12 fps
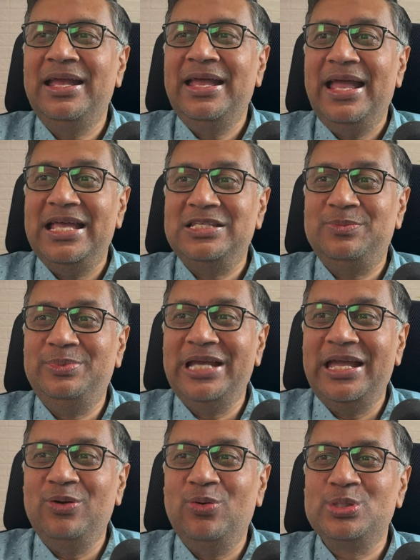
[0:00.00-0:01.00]

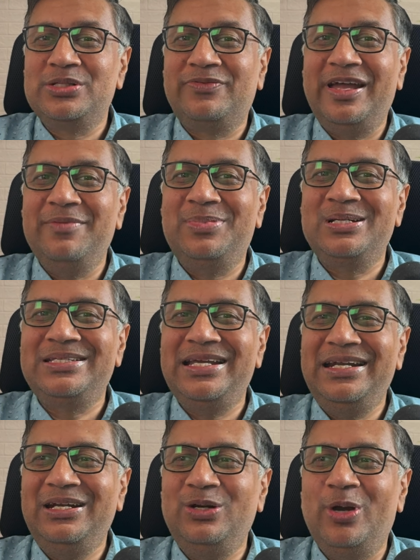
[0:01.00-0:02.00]
SBI owns
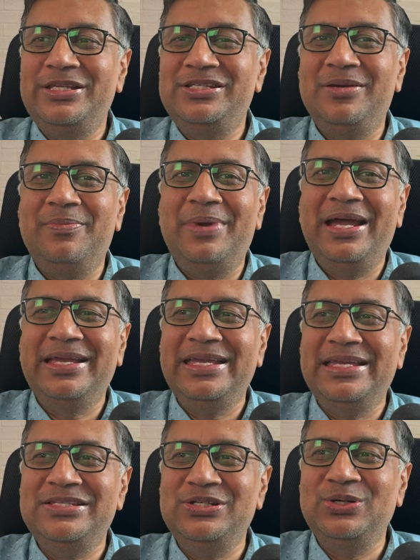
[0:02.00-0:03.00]
5%, Deutsche Bank
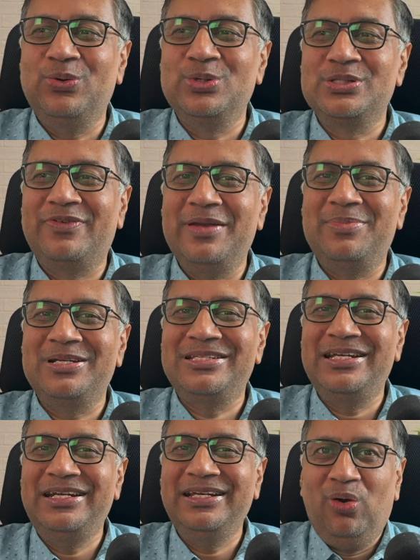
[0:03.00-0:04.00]
AG owns
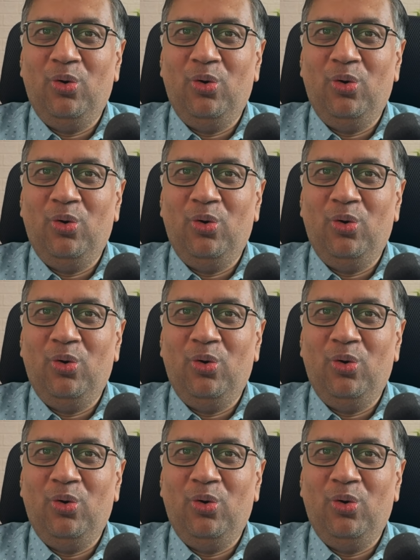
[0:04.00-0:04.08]
5%.